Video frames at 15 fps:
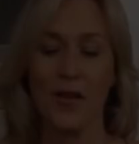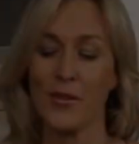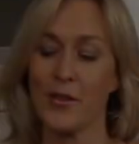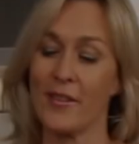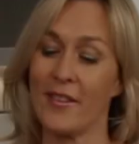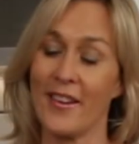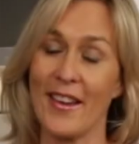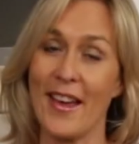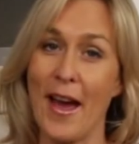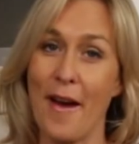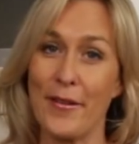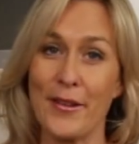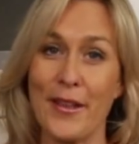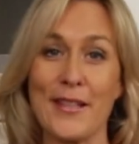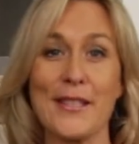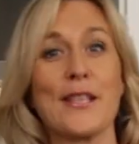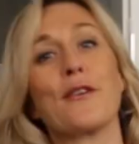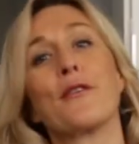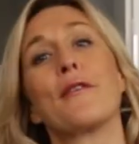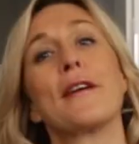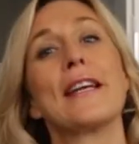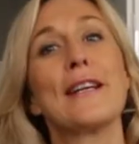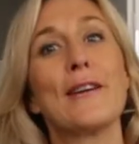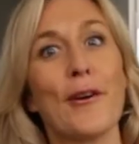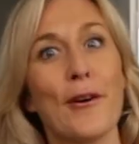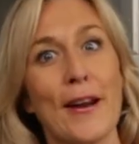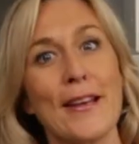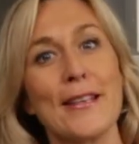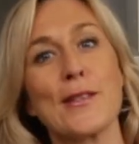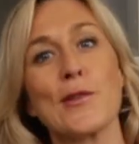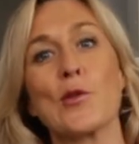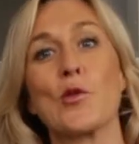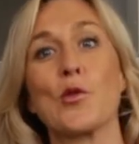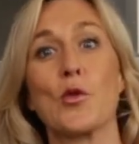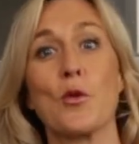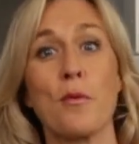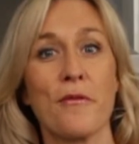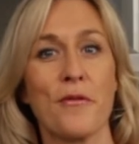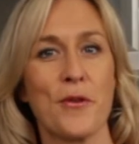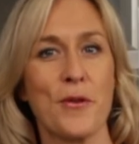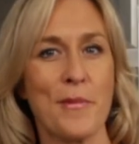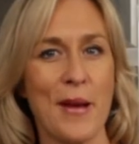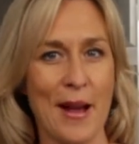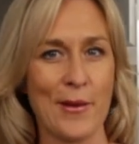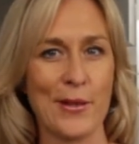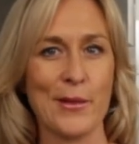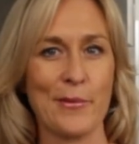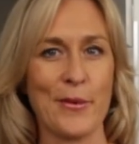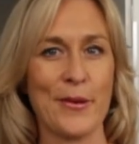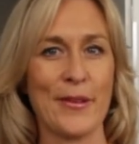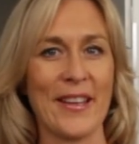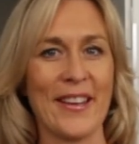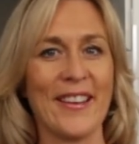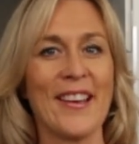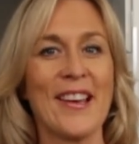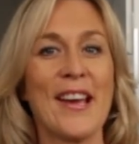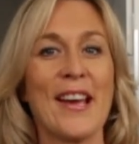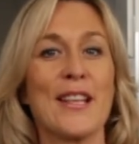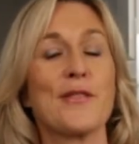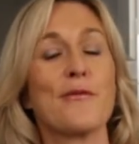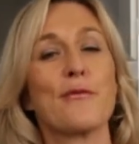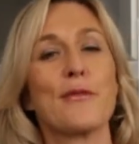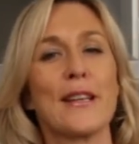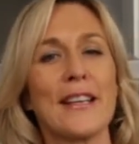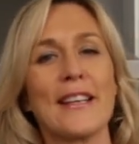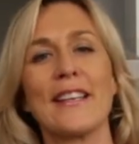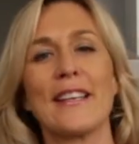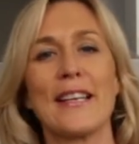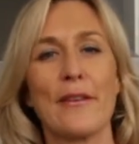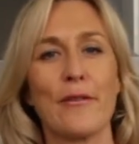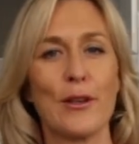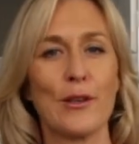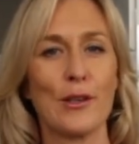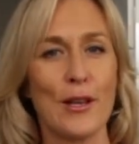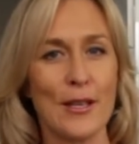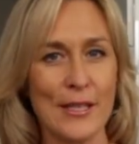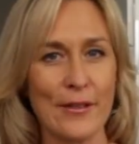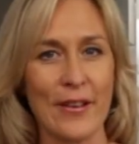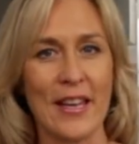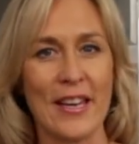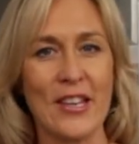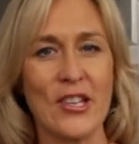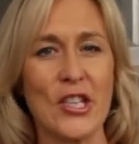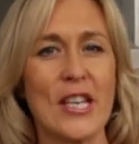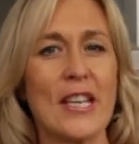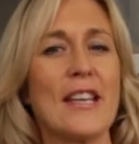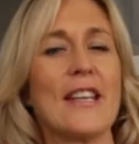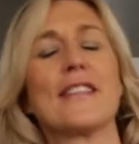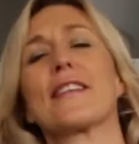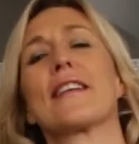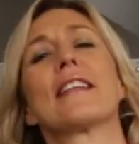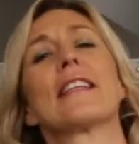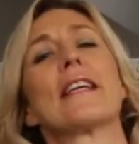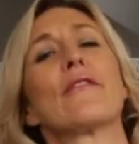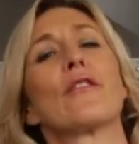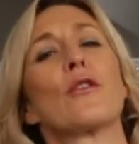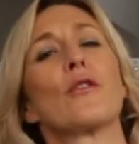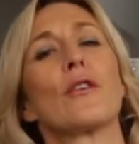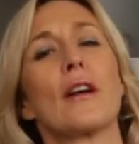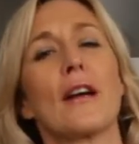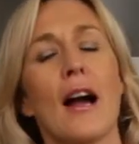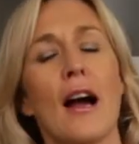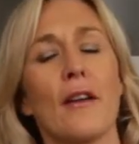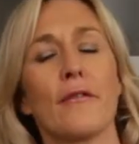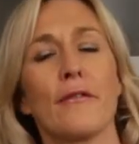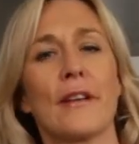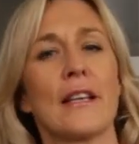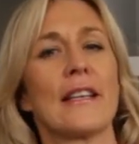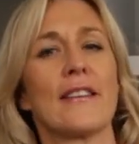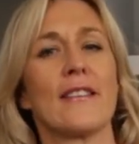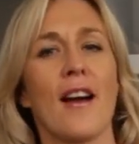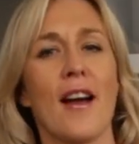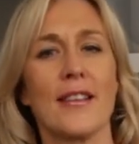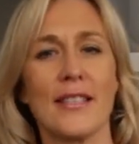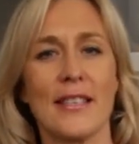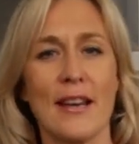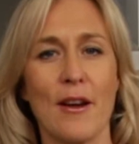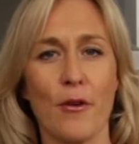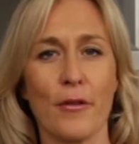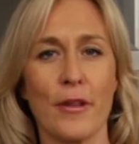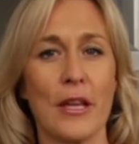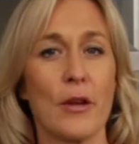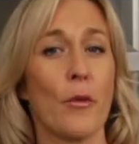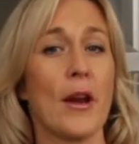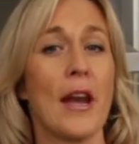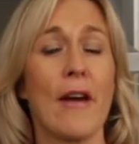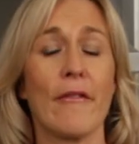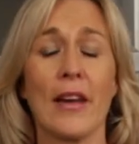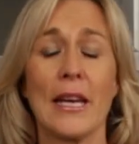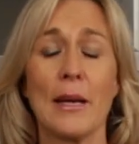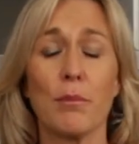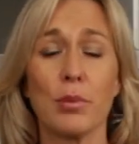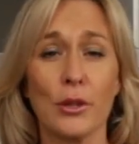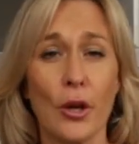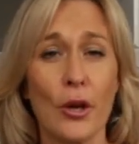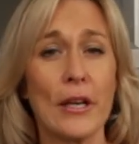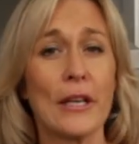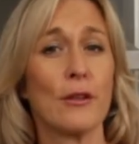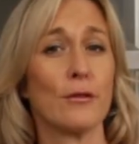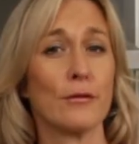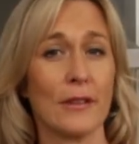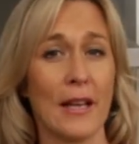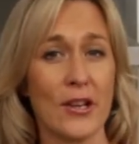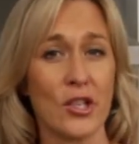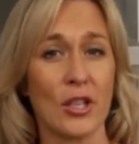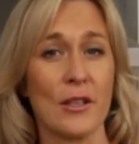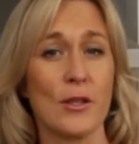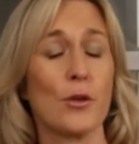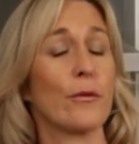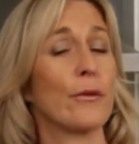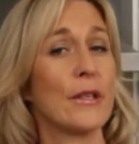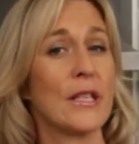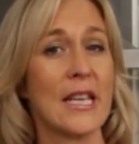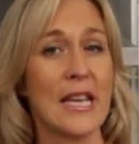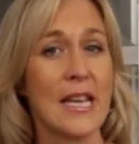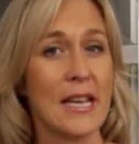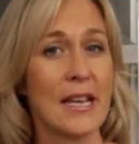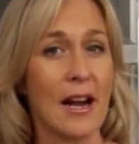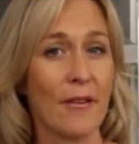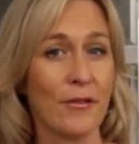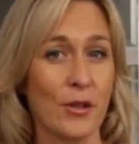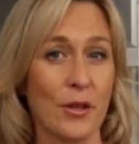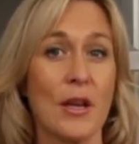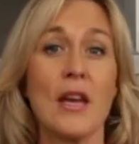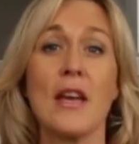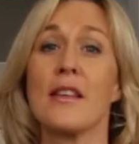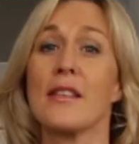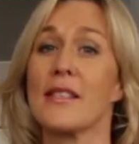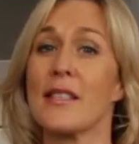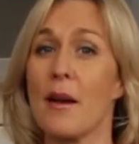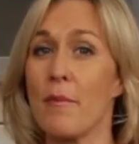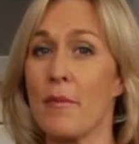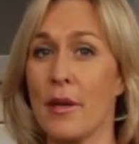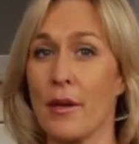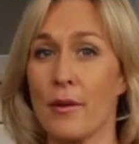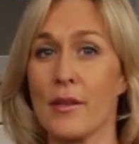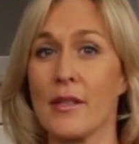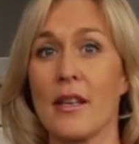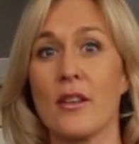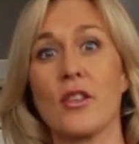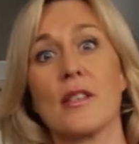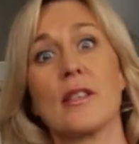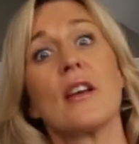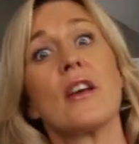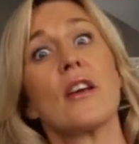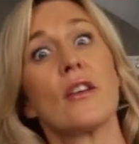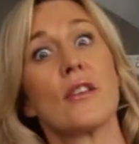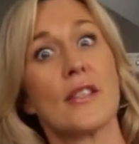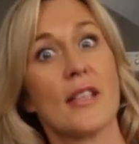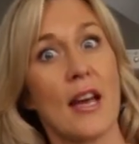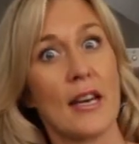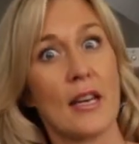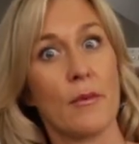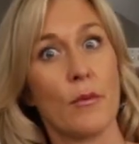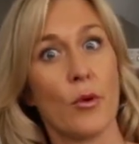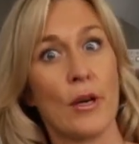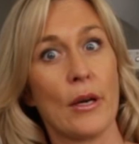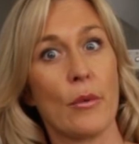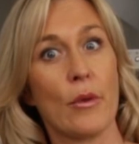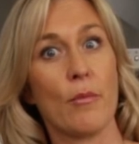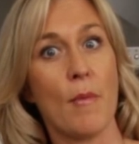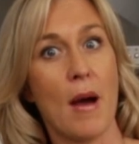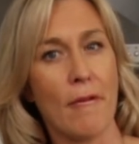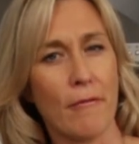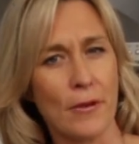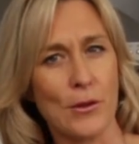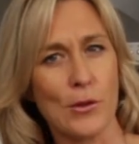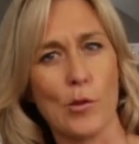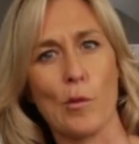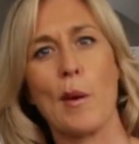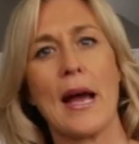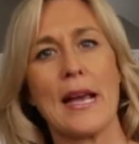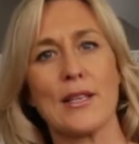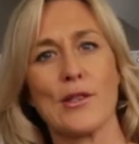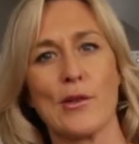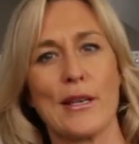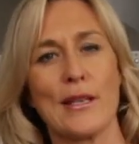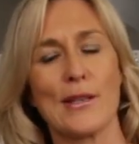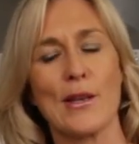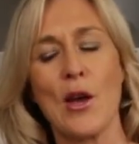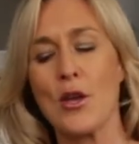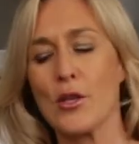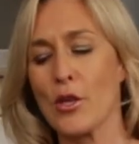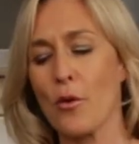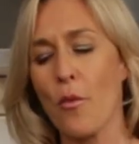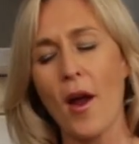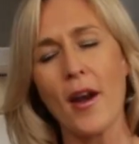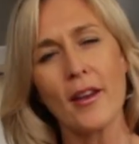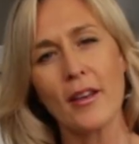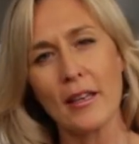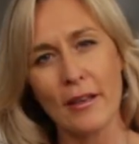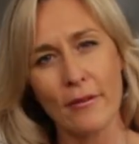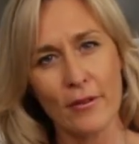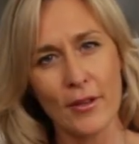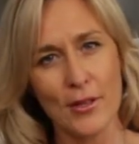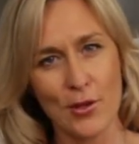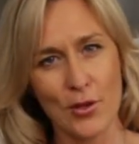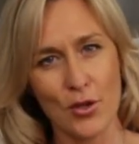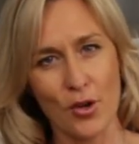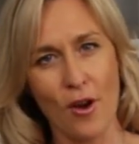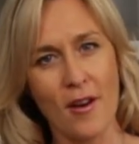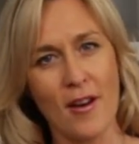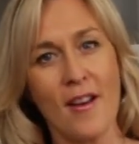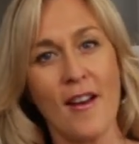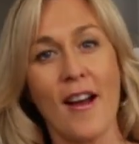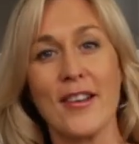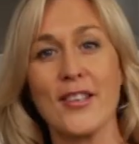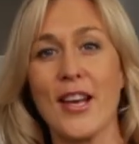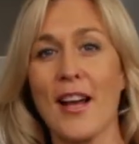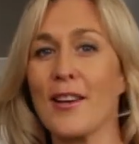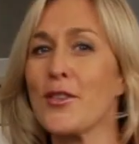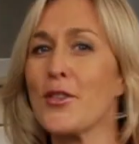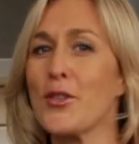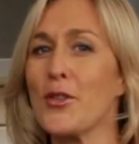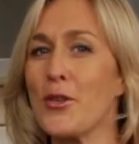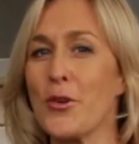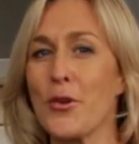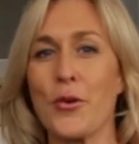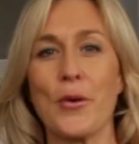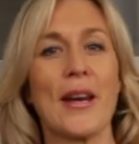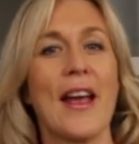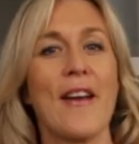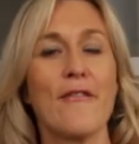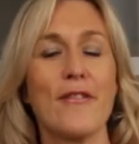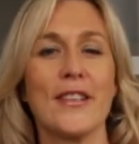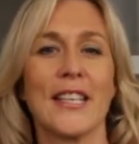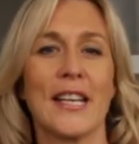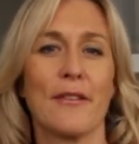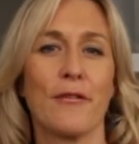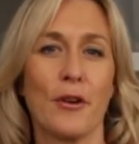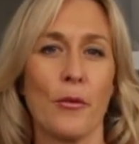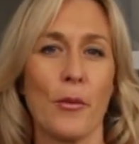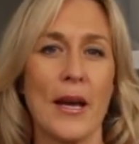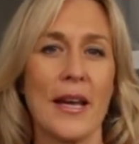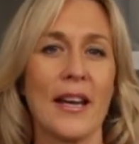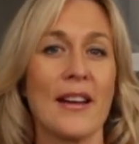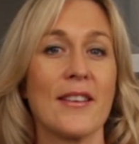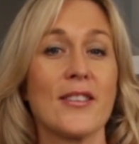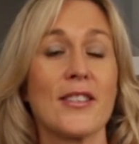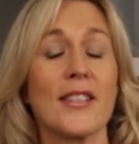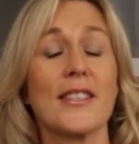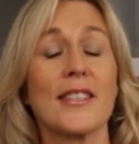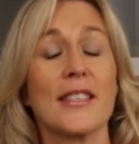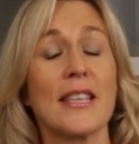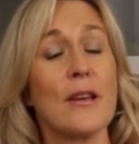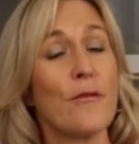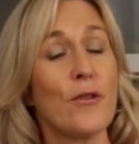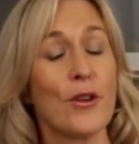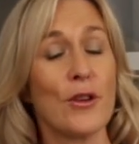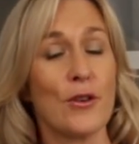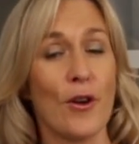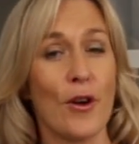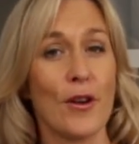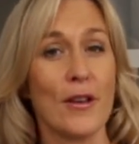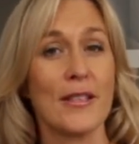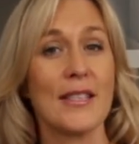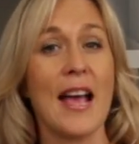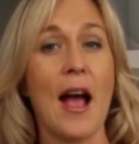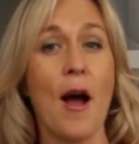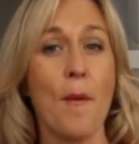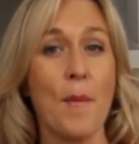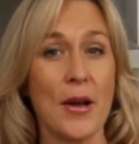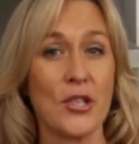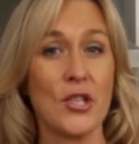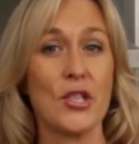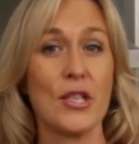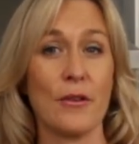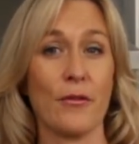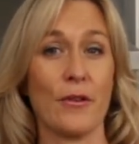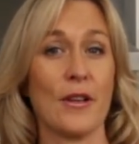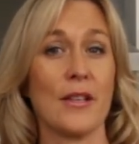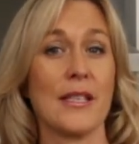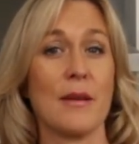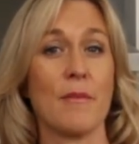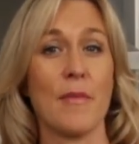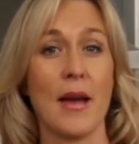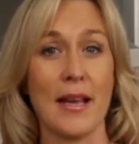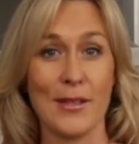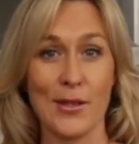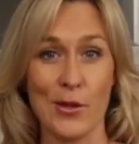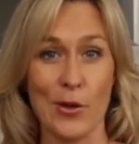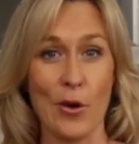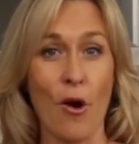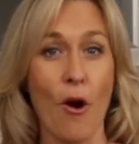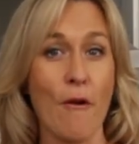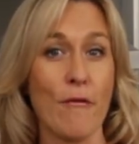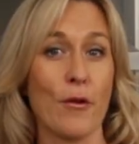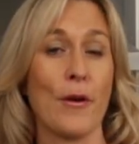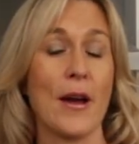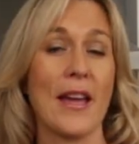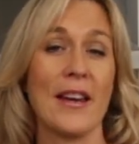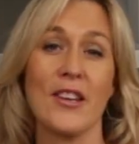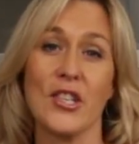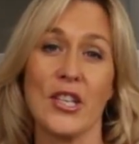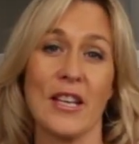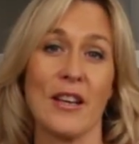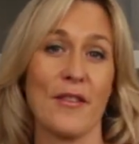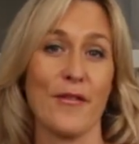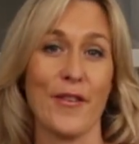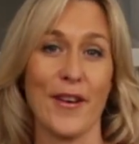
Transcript: So there you have it, that's the Green Goddess Superfood Power Smoothie. It's really going to give you lots of energy, it's going to leave your gut feeling nice and healthy. You won't have any bloating or flatulence or fatigue after some meals such as starting your morning with muffins or pastries. So why don't you give this a shot? I challenge you to do it every day for a week and just see if you can notice how much difference it makes to your overall energy and